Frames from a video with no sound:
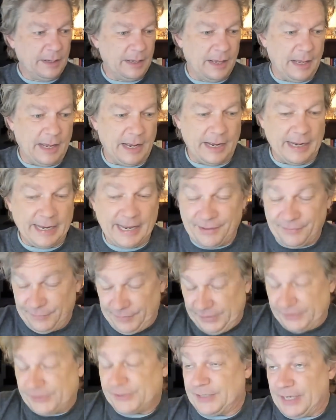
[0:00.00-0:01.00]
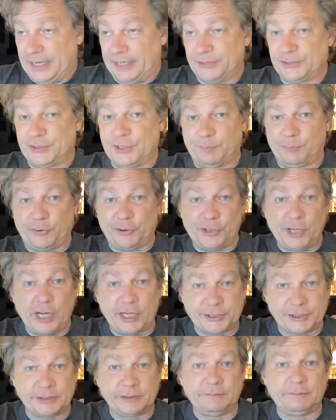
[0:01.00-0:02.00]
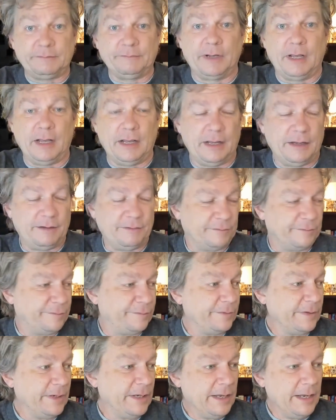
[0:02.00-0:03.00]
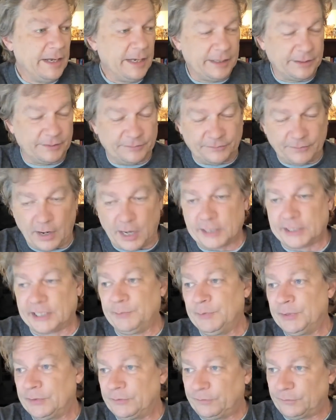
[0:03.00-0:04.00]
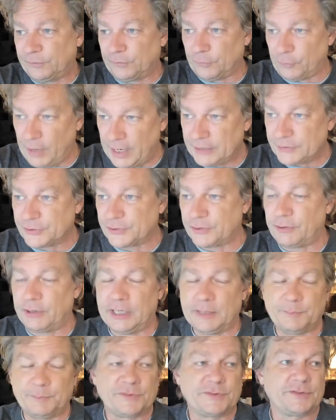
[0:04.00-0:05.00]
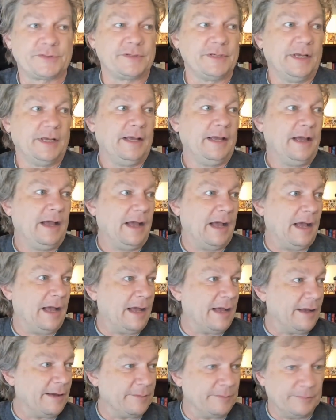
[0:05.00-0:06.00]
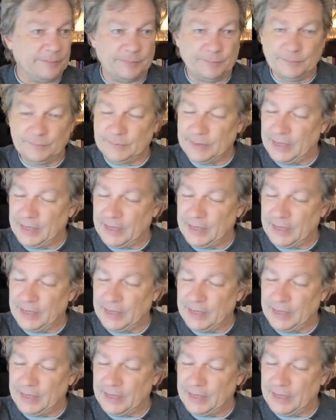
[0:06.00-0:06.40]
uh, at this stage, the production of documents, transcripts, um,